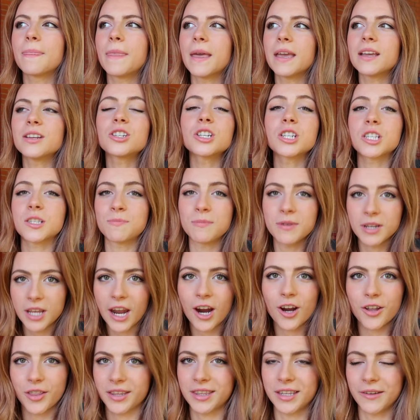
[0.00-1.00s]
they just
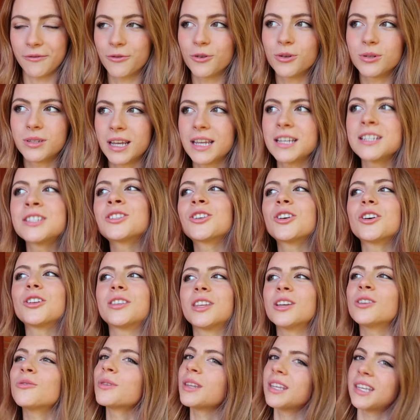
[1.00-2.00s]
care that the food tastes
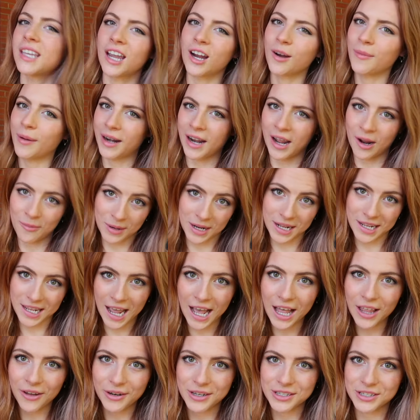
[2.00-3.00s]
good. They don't really care about how
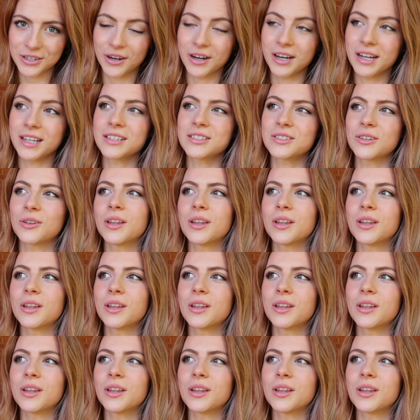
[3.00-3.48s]
many calories are in it.